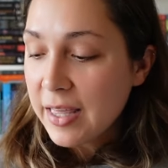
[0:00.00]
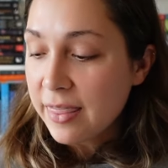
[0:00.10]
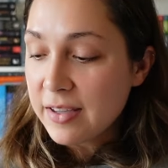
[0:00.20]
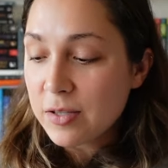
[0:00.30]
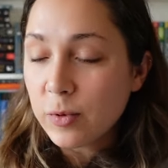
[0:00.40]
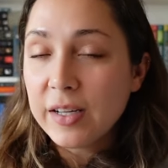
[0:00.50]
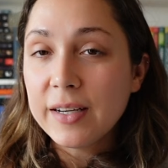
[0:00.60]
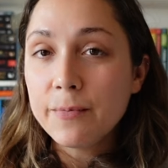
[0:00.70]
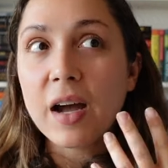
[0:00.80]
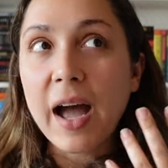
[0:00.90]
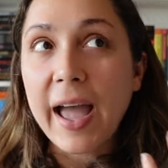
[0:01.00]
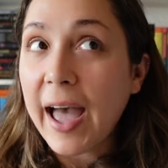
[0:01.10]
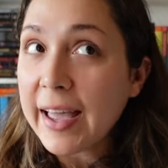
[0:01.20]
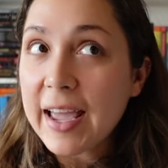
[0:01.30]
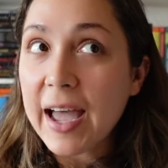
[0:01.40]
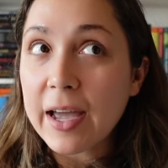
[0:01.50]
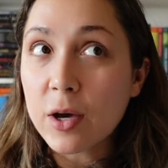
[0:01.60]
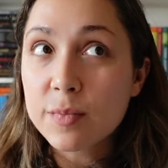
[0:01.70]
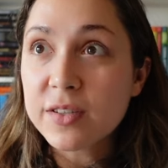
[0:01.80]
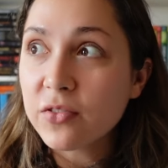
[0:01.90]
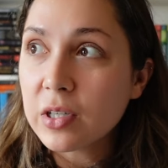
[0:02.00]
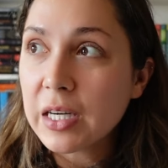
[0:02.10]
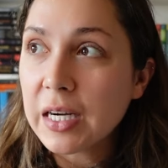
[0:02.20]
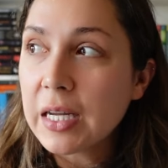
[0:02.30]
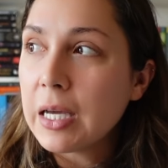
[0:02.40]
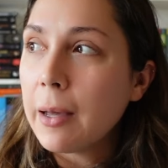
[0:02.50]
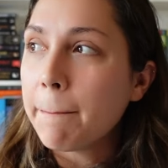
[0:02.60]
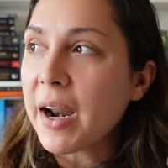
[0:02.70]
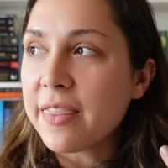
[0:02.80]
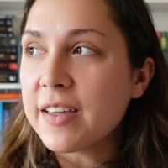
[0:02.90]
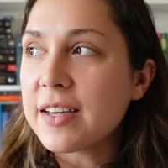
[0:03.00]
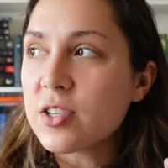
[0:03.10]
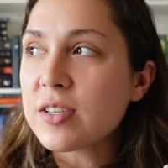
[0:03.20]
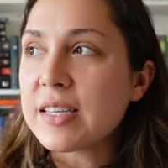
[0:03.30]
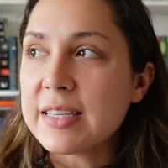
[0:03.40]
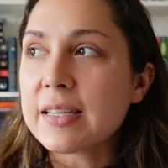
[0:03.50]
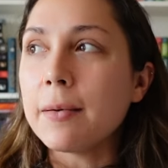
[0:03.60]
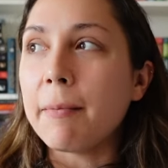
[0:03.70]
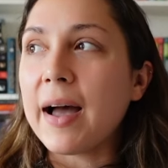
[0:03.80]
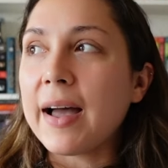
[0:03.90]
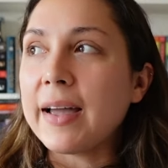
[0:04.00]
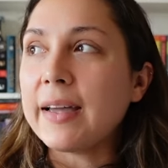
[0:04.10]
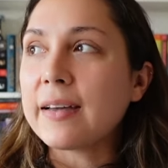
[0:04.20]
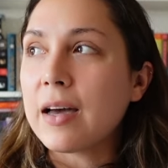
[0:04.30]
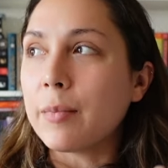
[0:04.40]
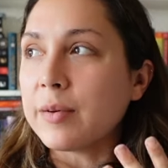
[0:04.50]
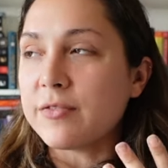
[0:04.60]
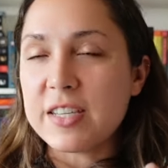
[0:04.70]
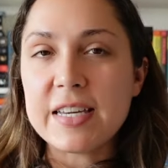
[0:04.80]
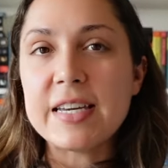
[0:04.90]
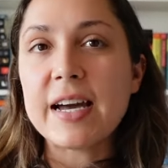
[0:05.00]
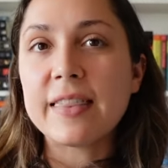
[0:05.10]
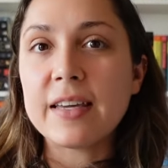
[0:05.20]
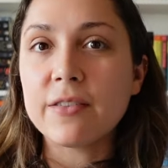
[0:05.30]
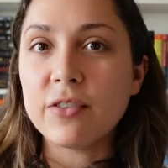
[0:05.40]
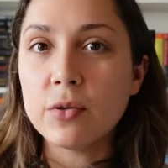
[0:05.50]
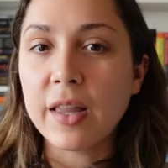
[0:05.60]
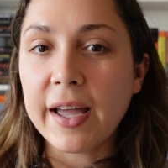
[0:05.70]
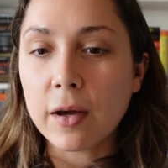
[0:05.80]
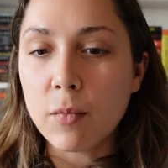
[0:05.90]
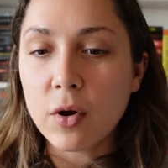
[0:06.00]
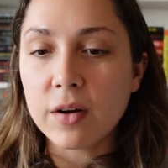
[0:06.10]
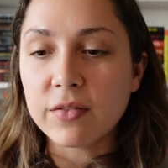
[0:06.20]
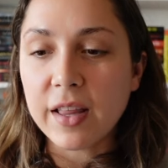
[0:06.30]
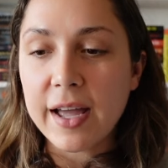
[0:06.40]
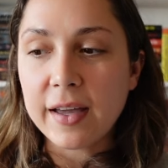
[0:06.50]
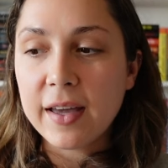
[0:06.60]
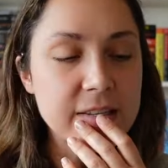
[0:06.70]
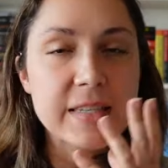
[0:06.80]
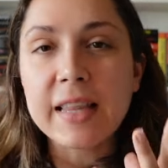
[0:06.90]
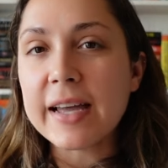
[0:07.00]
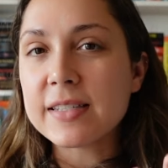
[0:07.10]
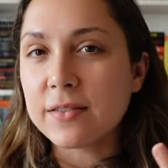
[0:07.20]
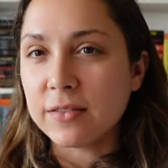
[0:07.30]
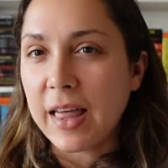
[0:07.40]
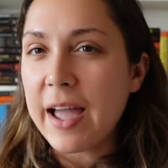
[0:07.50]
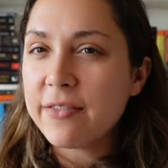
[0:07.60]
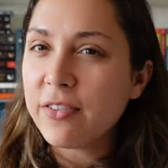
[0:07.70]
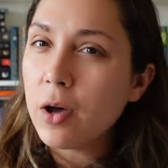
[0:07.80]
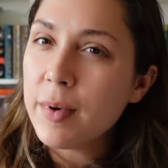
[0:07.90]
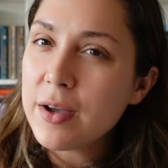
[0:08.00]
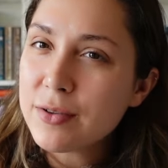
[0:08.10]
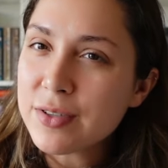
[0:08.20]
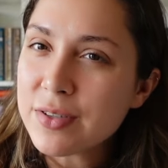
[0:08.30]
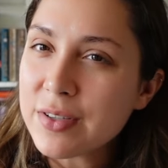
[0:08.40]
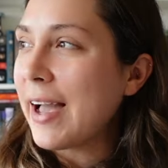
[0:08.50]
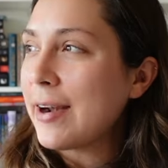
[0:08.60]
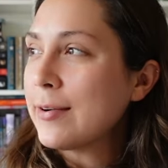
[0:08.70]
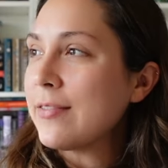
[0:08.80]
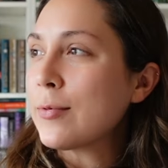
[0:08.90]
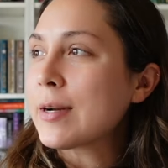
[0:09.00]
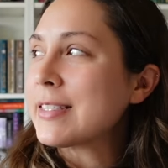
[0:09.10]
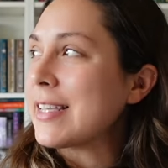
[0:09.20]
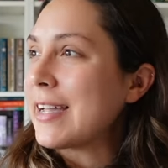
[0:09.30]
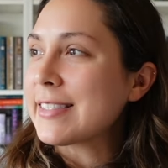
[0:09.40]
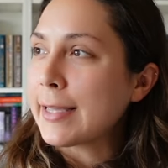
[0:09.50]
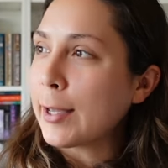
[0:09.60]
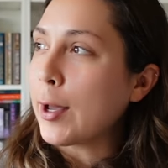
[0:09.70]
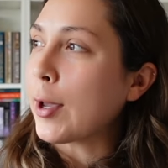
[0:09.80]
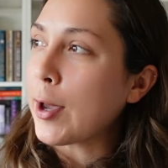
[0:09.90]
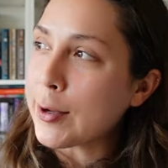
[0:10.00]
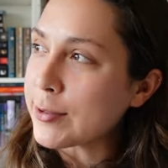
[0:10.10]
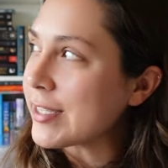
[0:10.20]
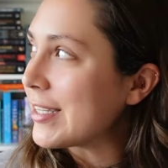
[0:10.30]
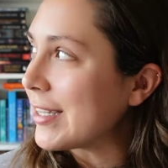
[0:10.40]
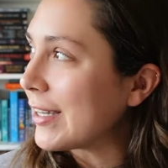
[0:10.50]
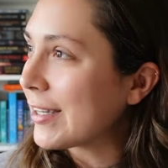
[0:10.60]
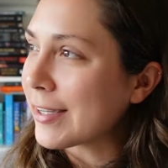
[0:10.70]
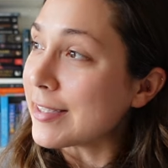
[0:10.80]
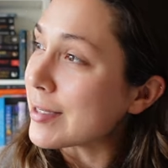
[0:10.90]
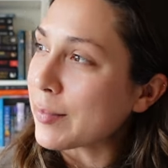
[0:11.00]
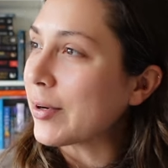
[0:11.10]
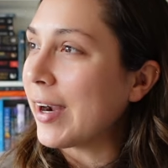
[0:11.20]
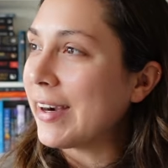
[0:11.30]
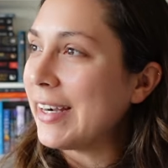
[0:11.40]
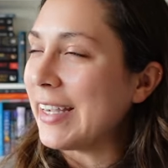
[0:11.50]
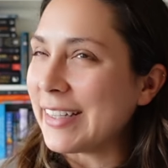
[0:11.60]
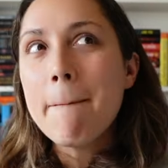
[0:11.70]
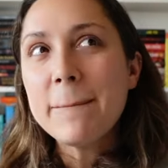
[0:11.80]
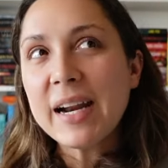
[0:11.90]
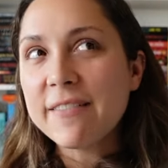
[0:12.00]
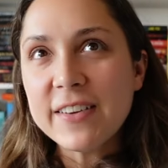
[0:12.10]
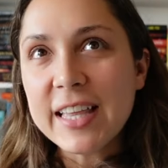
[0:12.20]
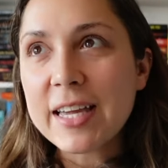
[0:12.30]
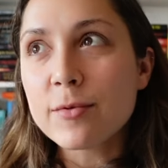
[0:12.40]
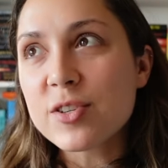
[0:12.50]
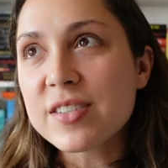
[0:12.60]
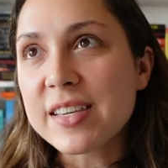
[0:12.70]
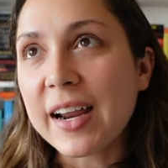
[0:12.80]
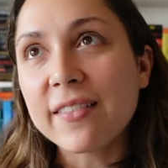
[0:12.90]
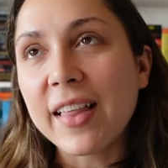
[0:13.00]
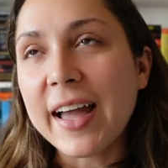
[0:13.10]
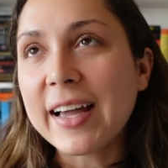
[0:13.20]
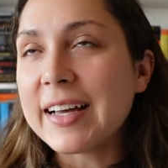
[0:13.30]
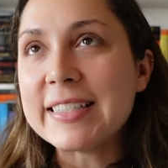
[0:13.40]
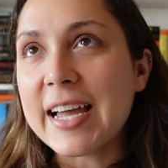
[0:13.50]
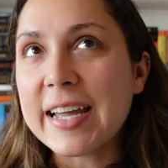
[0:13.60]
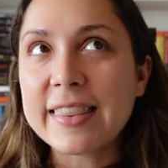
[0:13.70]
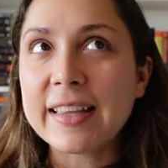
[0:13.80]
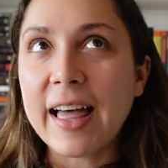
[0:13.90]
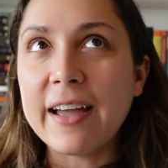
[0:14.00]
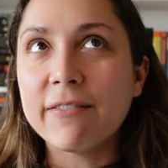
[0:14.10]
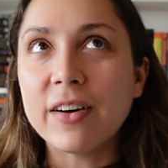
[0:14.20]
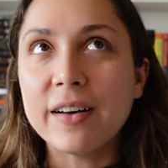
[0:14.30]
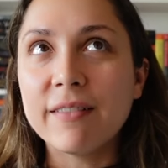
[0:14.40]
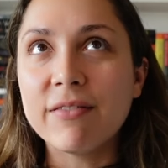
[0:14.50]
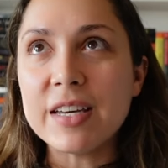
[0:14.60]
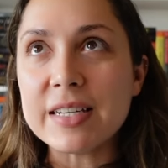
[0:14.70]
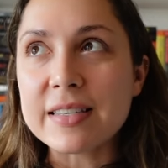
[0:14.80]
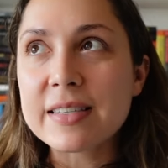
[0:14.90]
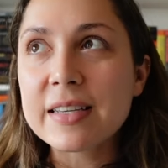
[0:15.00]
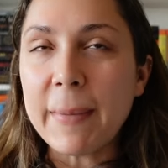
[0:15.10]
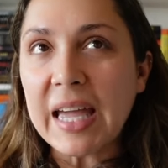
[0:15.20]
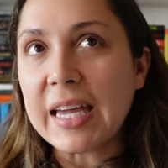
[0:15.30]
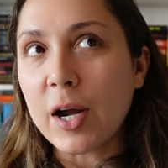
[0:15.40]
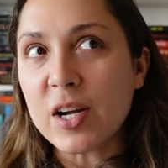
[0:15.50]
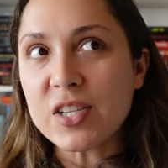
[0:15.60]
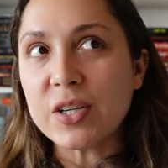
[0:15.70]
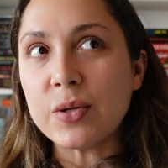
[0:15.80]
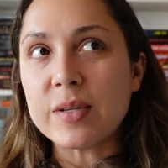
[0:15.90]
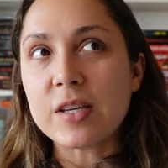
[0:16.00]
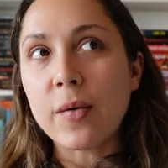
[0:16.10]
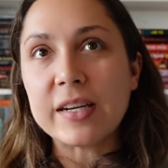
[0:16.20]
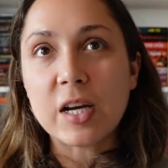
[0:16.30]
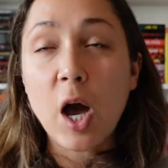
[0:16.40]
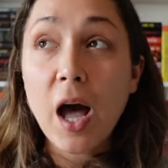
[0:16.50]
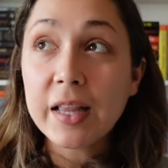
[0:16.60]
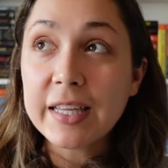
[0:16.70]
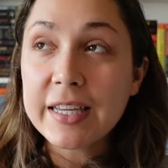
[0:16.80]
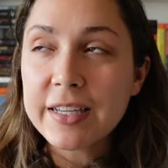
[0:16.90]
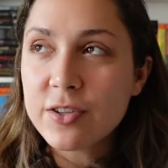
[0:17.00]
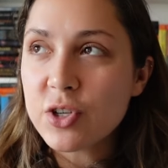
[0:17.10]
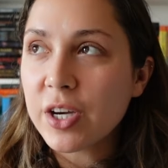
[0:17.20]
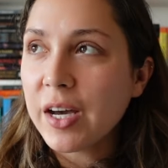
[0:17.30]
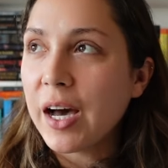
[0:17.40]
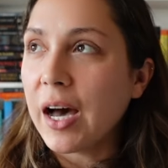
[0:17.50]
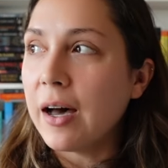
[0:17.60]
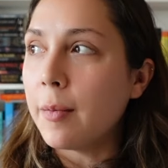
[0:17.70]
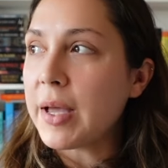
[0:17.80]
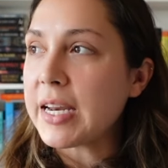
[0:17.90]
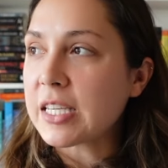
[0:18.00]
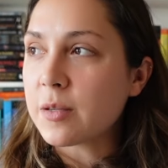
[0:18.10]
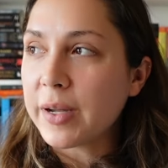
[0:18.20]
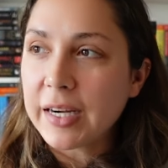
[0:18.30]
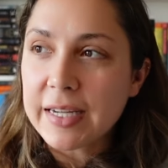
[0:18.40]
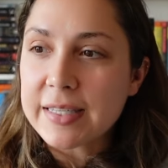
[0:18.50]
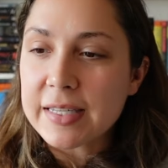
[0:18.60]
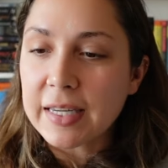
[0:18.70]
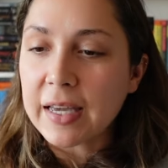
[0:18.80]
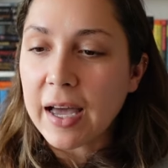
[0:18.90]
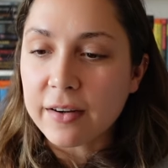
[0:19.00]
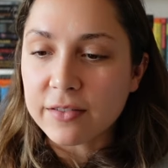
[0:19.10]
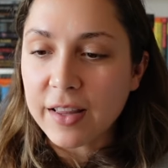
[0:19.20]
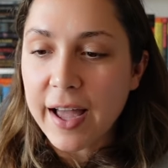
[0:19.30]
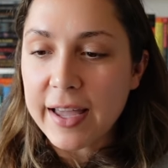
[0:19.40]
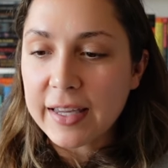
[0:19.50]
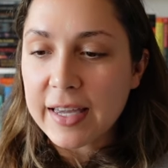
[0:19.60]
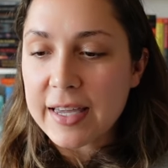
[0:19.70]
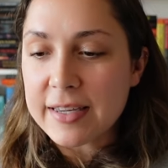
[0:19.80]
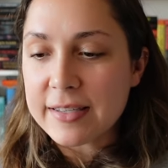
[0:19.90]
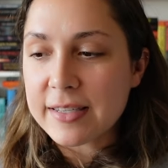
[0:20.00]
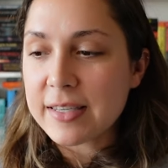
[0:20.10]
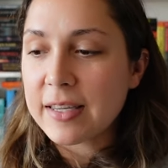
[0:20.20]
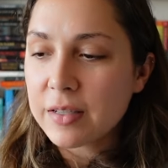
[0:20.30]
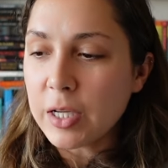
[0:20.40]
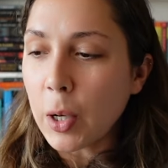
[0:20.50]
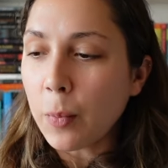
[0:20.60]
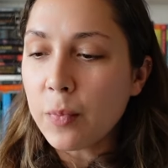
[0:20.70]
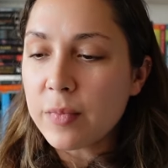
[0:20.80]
This one I had high hopes for, but I think it just isn't my cup of tea. I think if you like more of like slice of life almost, I don't even want to say it's like a cozy contemporary, but I feel like it was just kind of like a day in the life of this main character who is going to college and experiencing kind of like his, you know,